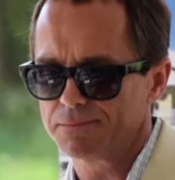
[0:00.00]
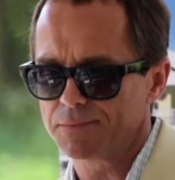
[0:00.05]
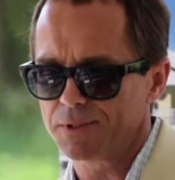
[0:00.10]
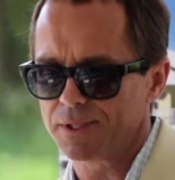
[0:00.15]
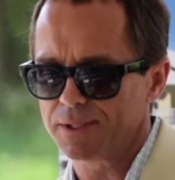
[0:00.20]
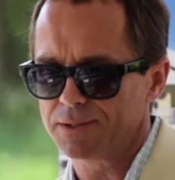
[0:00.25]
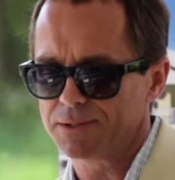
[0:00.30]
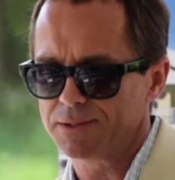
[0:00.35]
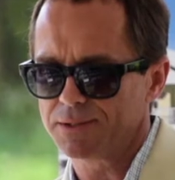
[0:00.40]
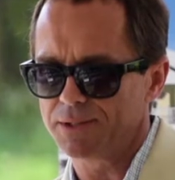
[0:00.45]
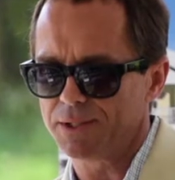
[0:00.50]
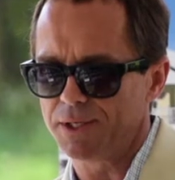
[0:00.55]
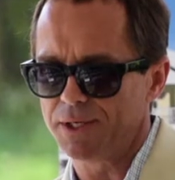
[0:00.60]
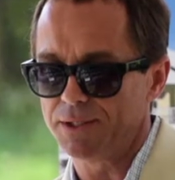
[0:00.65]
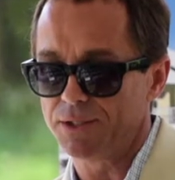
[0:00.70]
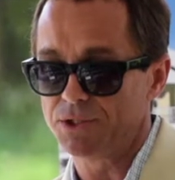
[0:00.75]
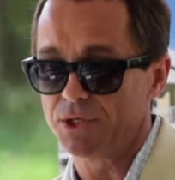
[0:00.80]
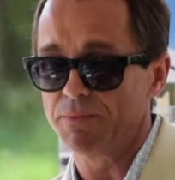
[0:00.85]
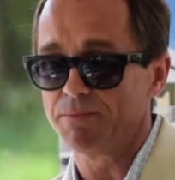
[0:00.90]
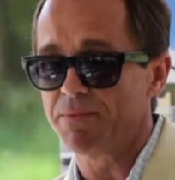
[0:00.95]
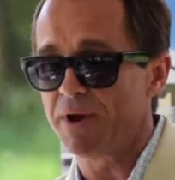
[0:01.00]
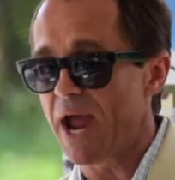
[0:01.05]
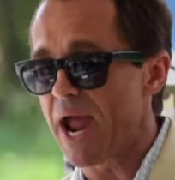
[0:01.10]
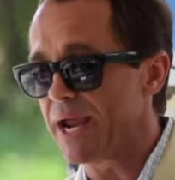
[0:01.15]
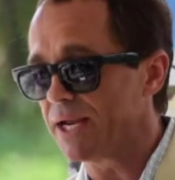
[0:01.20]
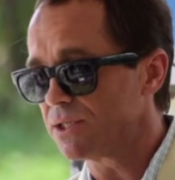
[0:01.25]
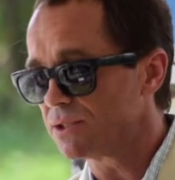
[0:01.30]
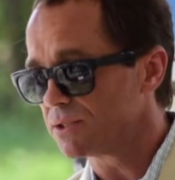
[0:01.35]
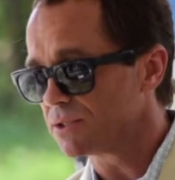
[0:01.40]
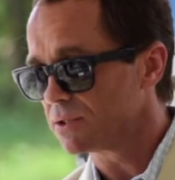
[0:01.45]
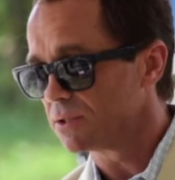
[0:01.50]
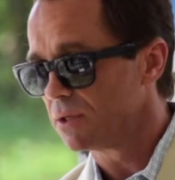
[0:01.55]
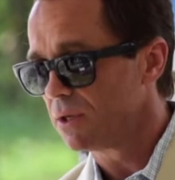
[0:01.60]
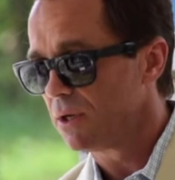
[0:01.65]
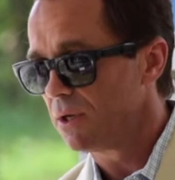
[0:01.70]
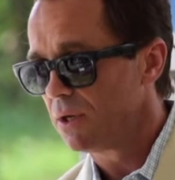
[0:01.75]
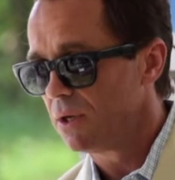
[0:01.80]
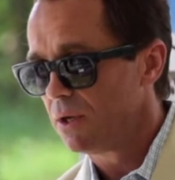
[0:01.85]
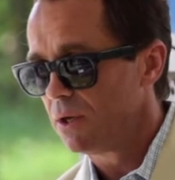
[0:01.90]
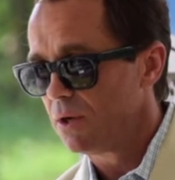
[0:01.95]
Let's see, Jim Banks
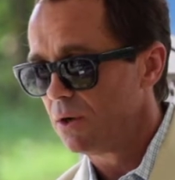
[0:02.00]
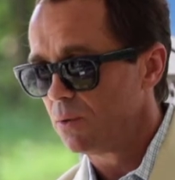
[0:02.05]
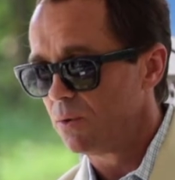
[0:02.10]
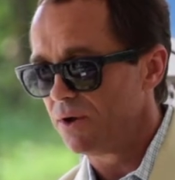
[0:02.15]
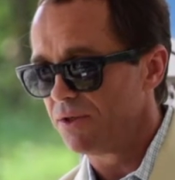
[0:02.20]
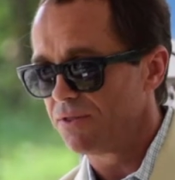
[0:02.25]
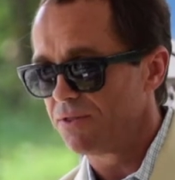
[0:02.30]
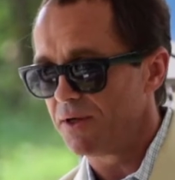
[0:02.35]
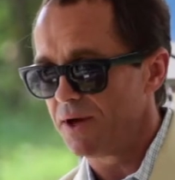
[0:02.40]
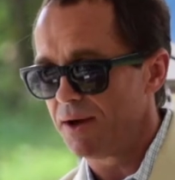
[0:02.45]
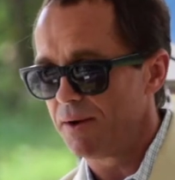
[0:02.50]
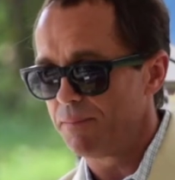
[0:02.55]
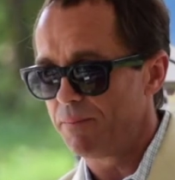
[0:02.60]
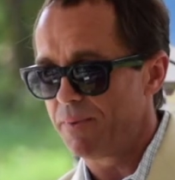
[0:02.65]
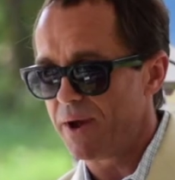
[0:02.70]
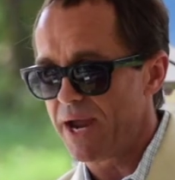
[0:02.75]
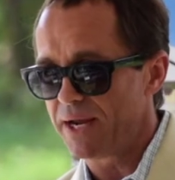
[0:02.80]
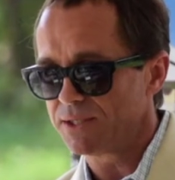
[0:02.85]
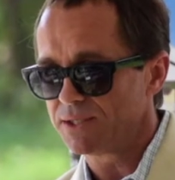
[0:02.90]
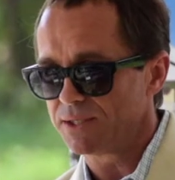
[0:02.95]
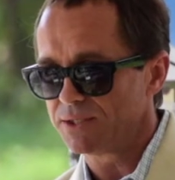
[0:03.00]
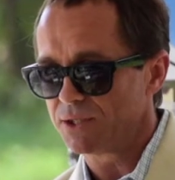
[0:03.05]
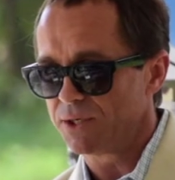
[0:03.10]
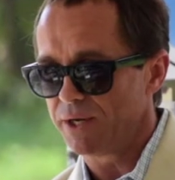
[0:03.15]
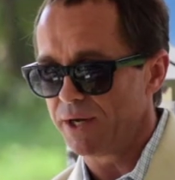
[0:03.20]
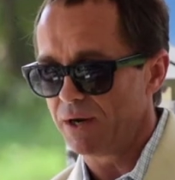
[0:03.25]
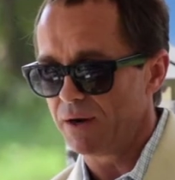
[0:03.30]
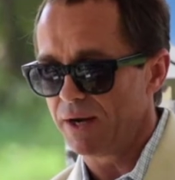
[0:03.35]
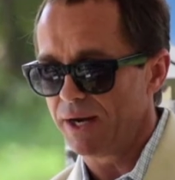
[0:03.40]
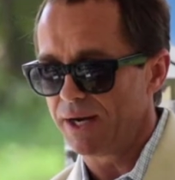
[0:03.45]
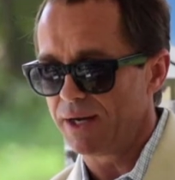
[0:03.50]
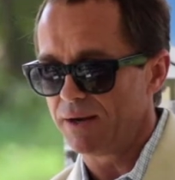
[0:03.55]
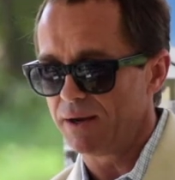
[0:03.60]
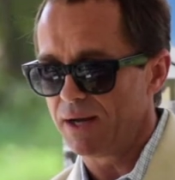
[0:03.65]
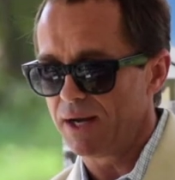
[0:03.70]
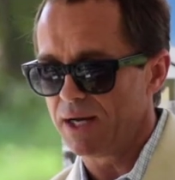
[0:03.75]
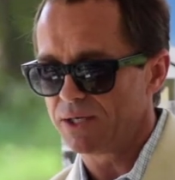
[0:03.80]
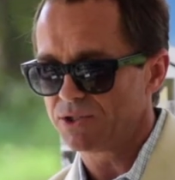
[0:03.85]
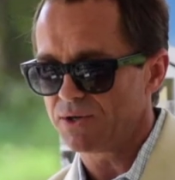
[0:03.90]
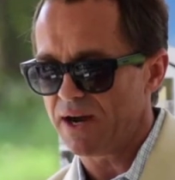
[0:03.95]
with Banks Engineering,
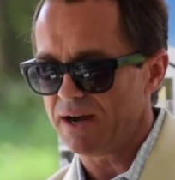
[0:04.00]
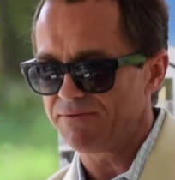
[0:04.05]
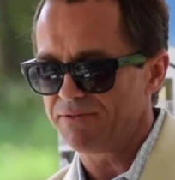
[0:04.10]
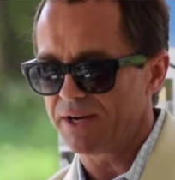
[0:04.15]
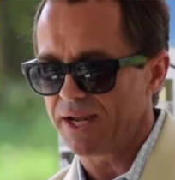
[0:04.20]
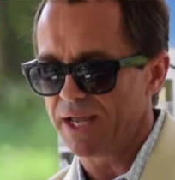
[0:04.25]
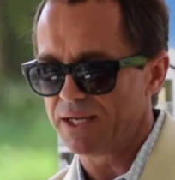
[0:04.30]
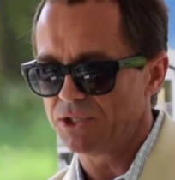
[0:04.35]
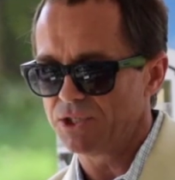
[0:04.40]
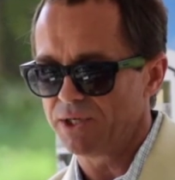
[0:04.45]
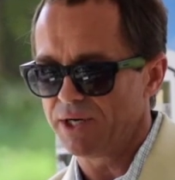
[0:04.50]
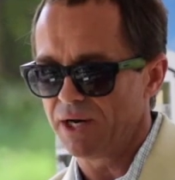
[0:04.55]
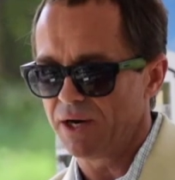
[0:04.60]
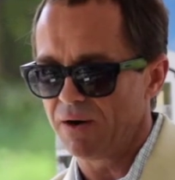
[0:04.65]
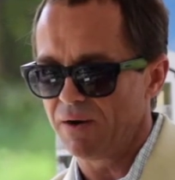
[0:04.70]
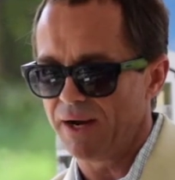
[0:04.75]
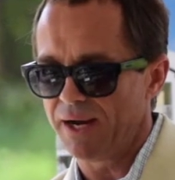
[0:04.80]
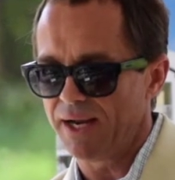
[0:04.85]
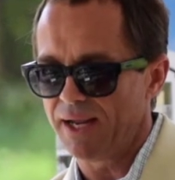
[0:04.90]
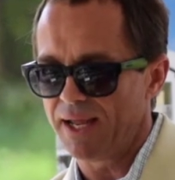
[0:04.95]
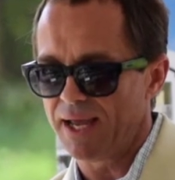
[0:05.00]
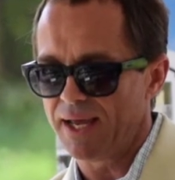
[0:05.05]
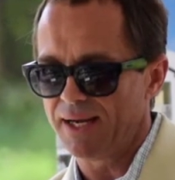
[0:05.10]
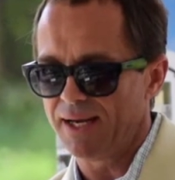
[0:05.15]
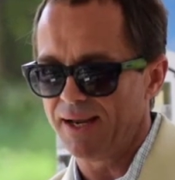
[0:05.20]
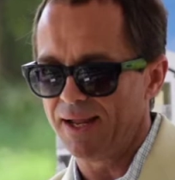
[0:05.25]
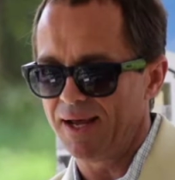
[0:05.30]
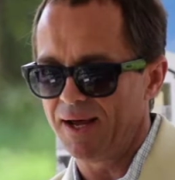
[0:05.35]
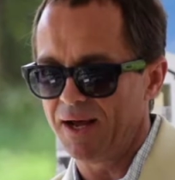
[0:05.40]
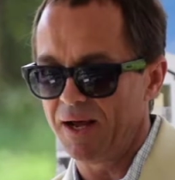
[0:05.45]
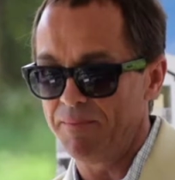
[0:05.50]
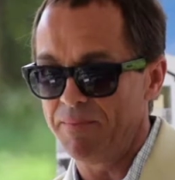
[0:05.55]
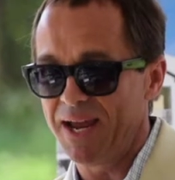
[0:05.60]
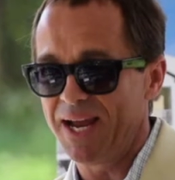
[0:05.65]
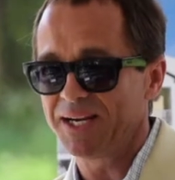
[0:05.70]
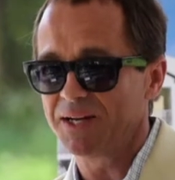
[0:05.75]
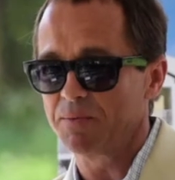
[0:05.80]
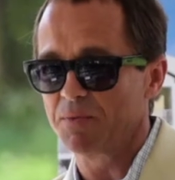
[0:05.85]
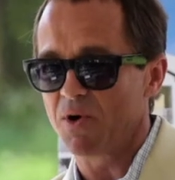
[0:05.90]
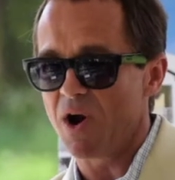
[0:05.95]
Traffic Engineering, and
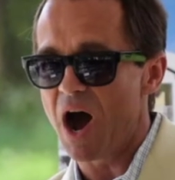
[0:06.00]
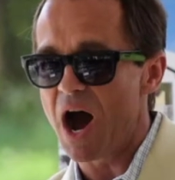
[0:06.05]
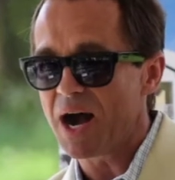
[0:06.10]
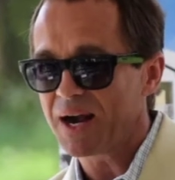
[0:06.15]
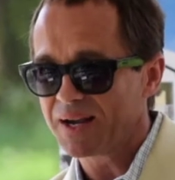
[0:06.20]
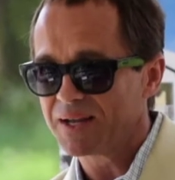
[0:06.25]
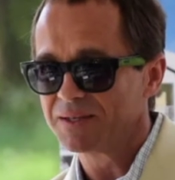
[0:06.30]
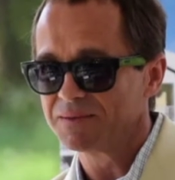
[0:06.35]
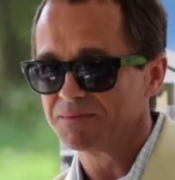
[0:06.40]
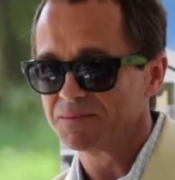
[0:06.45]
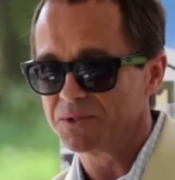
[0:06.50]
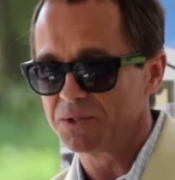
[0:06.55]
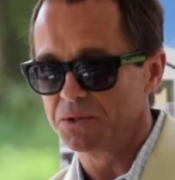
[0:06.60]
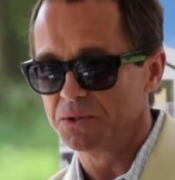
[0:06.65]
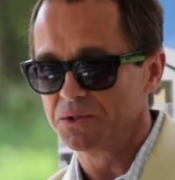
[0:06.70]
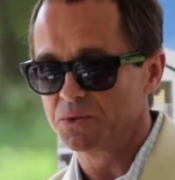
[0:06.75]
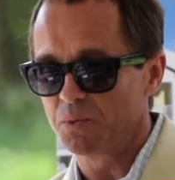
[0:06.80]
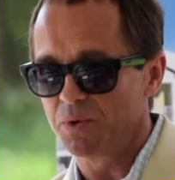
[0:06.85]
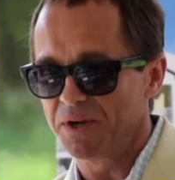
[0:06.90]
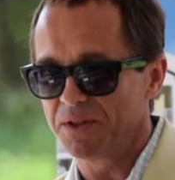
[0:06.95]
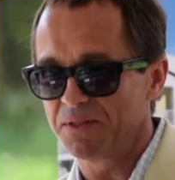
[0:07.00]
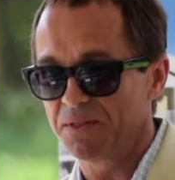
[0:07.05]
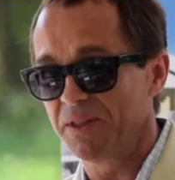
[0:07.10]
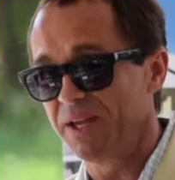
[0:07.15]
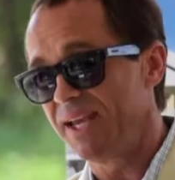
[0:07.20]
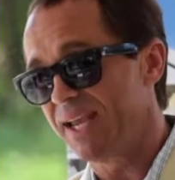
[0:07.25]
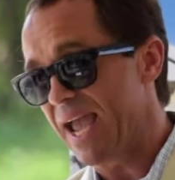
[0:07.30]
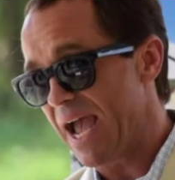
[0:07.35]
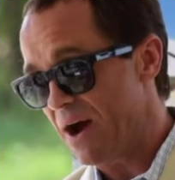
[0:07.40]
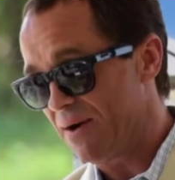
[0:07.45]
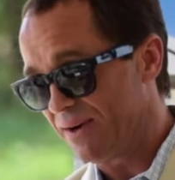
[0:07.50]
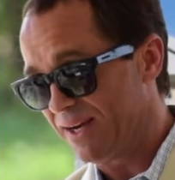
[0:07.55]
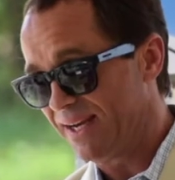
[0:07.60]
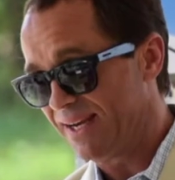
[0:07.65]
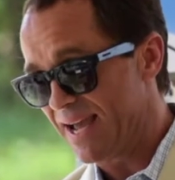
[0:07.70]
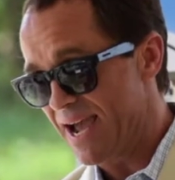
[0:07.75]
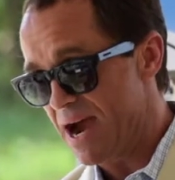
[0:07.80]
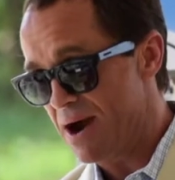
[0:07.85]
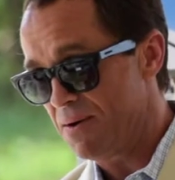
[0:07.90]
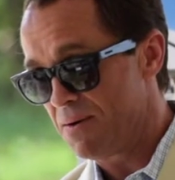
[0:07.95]
Amanda Brock, who's with Lee County
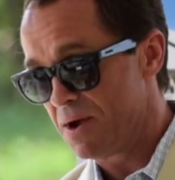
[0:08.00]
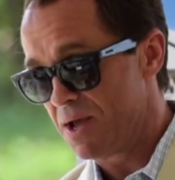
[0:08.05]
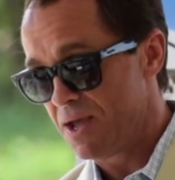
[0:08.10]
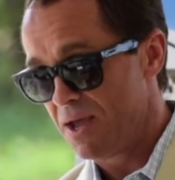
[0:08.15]
now,